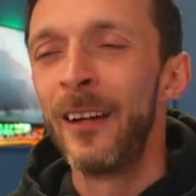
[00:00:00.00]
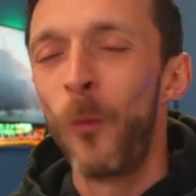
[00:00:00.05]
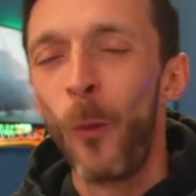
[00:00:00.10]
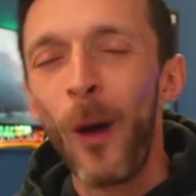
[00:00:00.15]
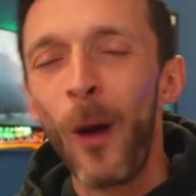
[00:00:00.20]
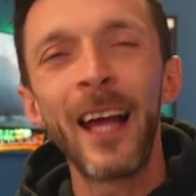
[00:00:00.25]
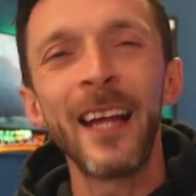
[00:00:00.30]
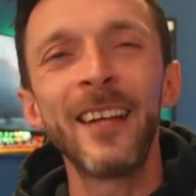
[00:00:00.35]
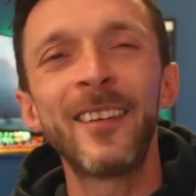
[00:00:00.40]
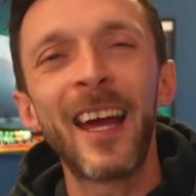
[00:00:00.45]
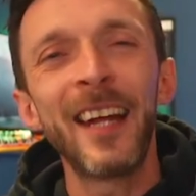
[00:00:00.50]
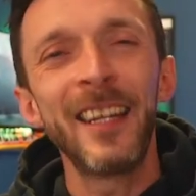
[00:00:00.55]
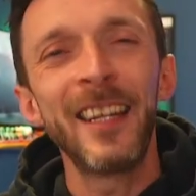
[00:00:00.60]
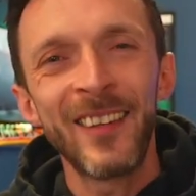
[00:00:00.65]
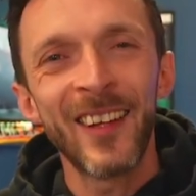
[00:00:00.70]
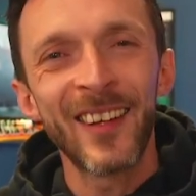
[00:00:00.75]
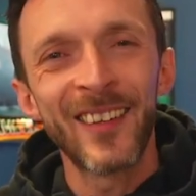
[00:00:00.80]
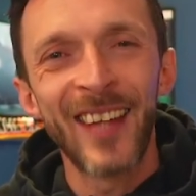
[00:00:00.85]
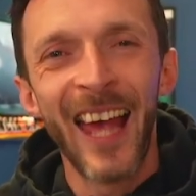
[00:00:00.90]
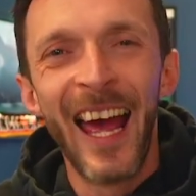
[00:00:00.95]
do I
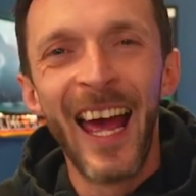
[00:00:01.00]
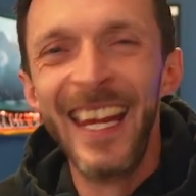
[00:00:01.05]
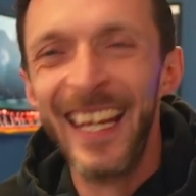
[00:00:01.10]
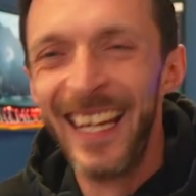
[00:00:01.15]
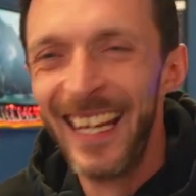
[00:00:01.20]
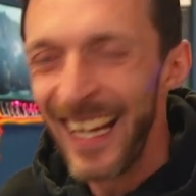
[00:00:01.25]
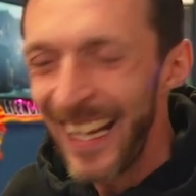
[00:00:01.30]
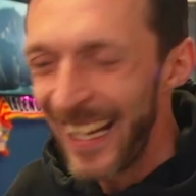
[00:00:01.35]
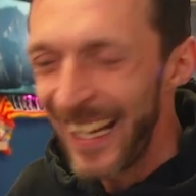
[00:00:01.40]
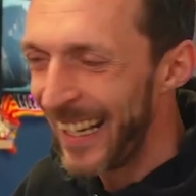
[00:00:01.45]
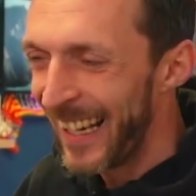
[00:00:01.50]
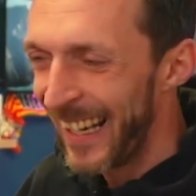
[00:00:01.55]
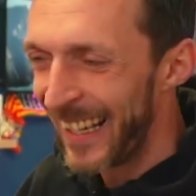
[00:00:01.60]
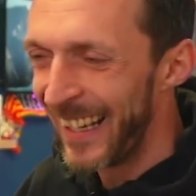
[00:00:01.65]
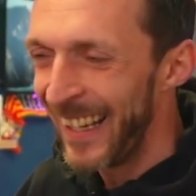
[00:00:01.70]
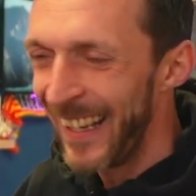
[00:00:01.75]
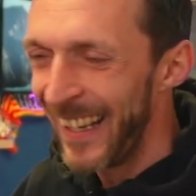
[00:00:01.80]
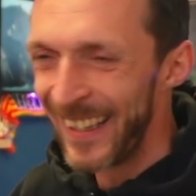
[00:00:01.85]
need this guy?